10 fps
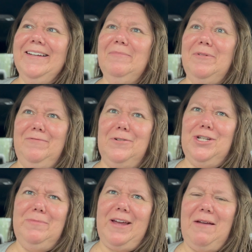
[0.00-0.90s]
before
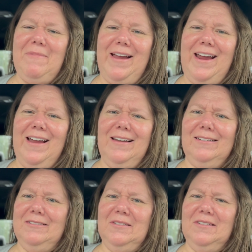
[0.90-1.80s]
she became my aunt.
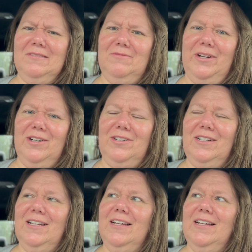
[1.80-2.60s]
Weird.